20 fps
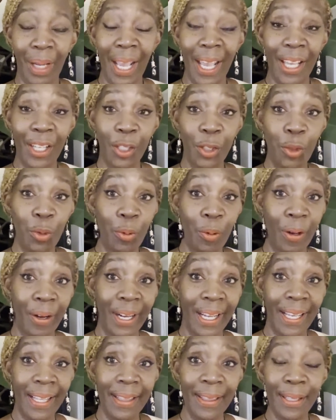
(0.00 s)
And you are
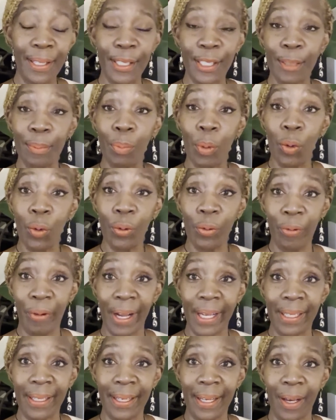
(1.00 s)
in this mode
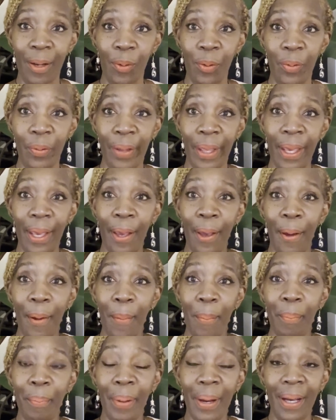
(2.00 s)
right now,
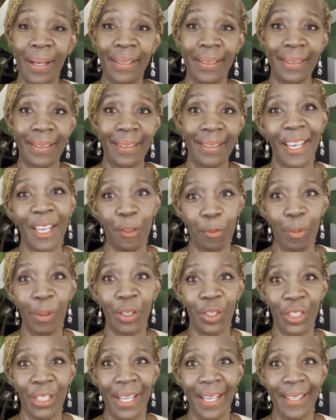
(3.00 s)
but it
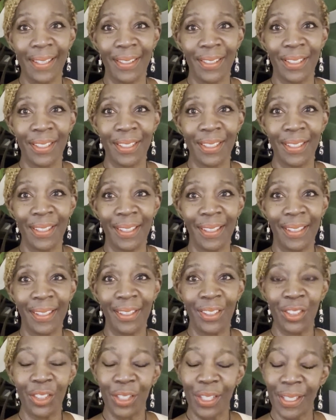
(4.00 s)
will change.
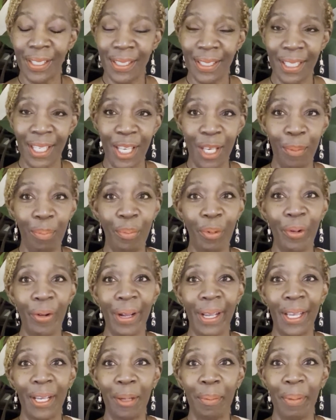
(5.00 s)
Just keep
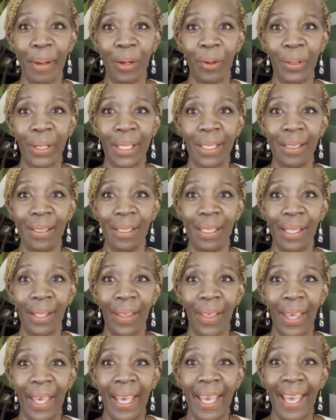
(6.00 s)
praying about it
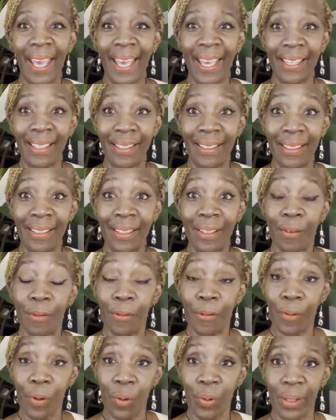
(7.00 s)
and
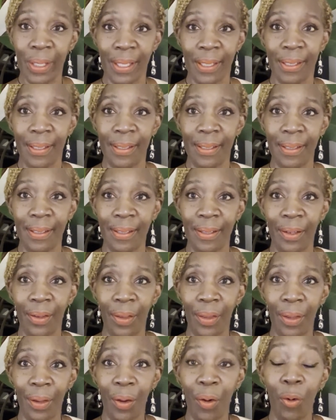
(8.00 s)
focus
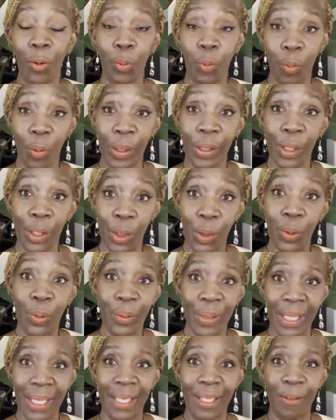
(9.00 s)
on what
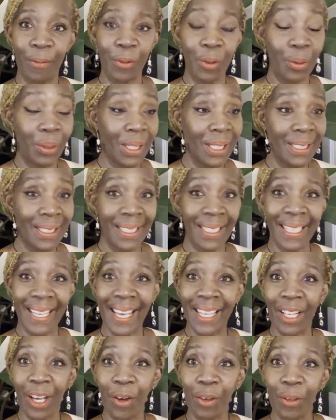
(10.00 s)
you need. If you need to
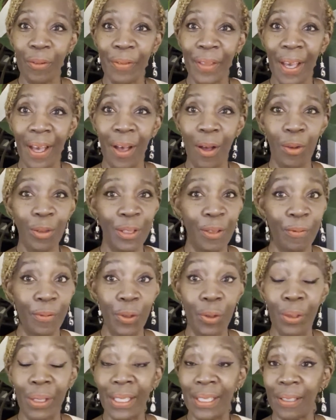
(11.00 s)
get out of the house,
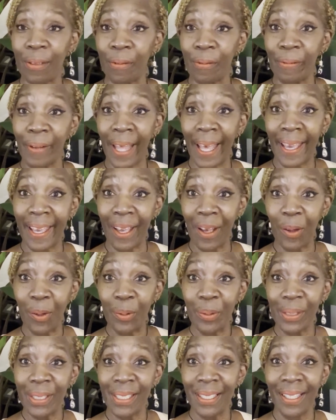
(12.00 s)
if you need to fly
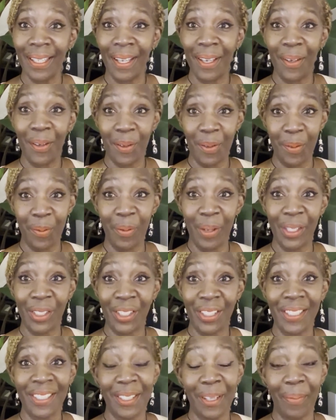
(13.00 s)
out,
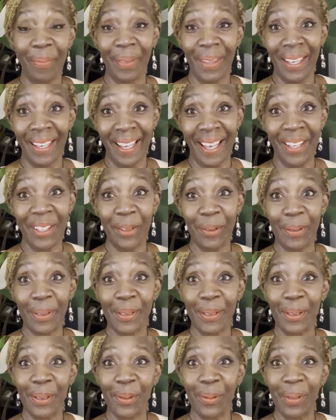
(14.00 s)
which is something I
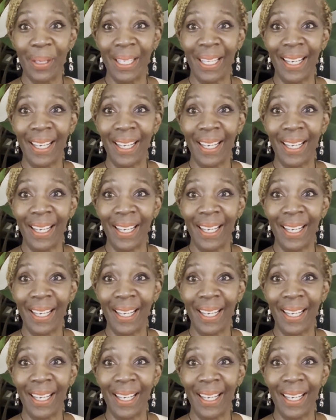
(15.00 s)
used to do a